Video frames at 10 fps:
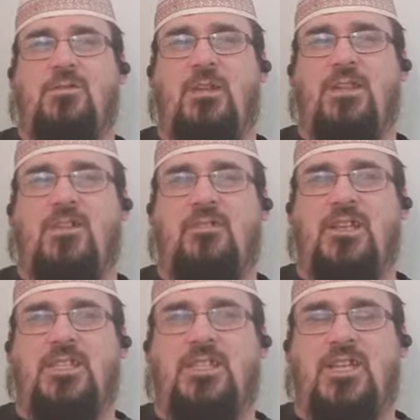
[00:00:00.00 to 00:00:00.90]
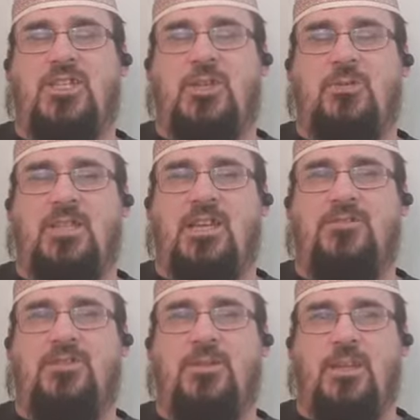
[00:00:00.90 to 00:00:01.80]
one of the greatest things you can
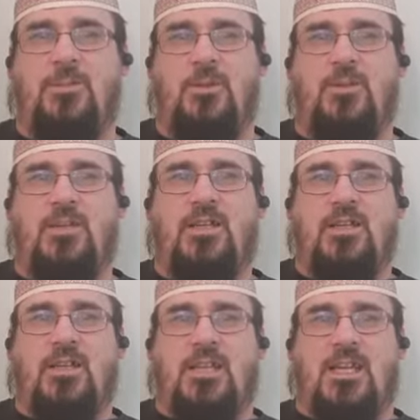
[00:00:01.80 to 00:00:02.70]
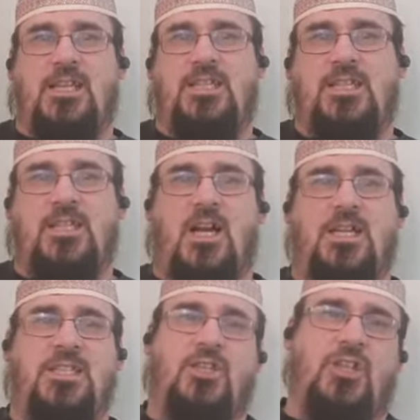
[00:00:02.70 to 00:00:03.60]
give to people in
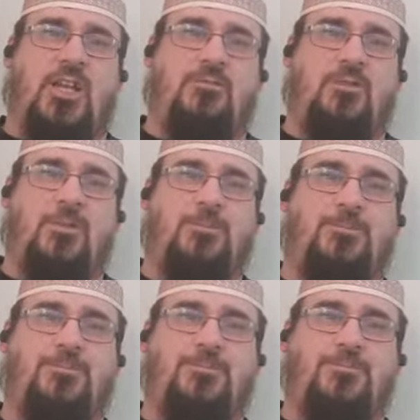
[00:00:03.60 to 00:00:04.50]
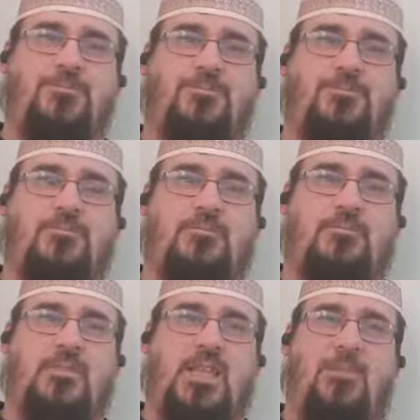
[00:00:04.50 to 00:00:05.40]
society in general.
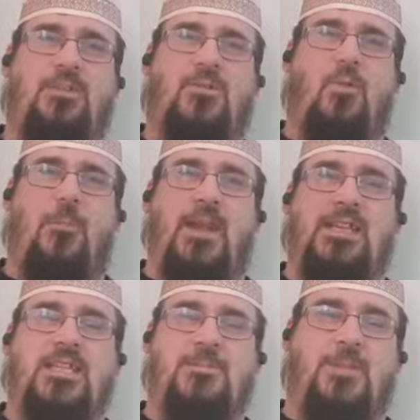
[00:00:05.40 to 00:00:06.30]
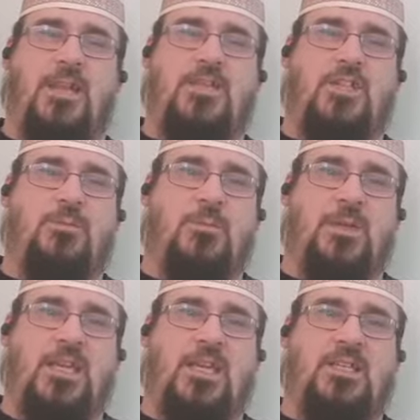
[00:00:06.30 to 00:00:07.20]
It's what makes us better human
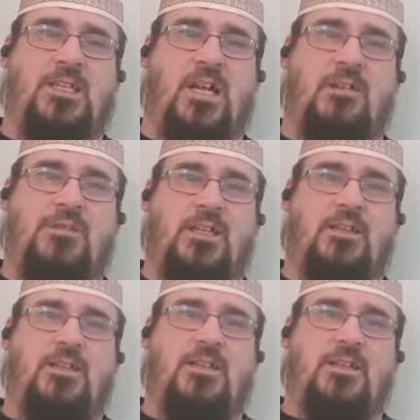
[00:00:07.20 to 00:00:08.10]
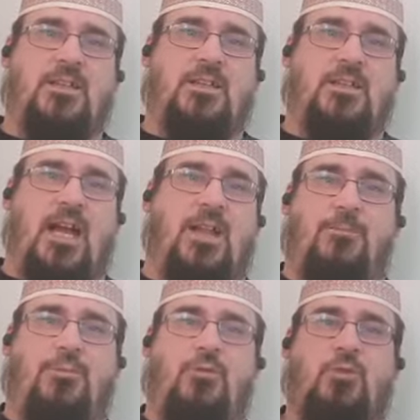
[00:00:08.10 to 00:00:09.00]
beings. Laughter and
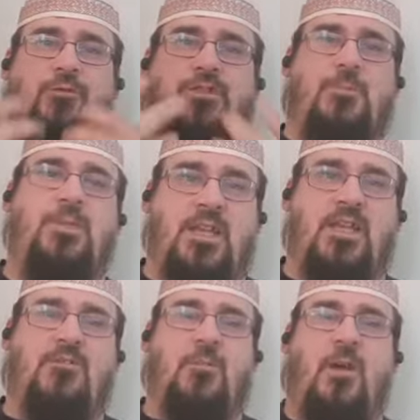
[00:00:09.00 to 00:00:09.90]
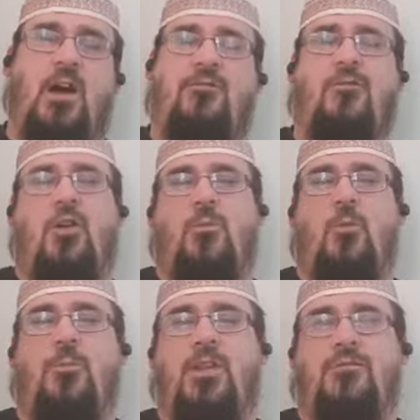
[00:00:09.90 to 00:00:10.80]
proves to be of a more
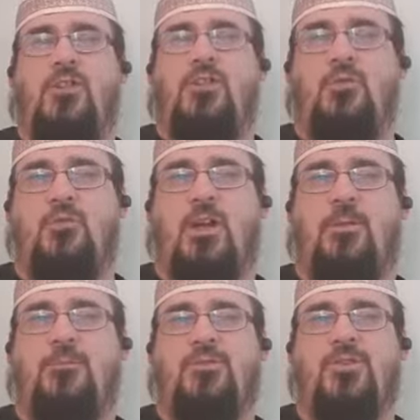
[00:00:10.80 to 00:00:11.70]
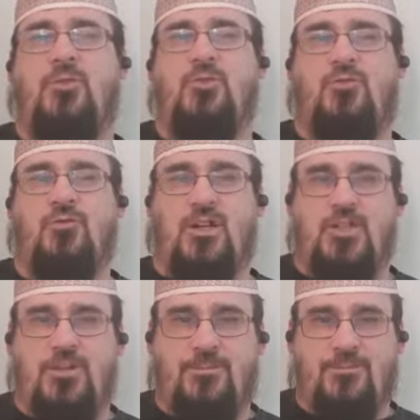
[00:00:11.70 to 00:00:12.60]
formal beneficial um, social structure.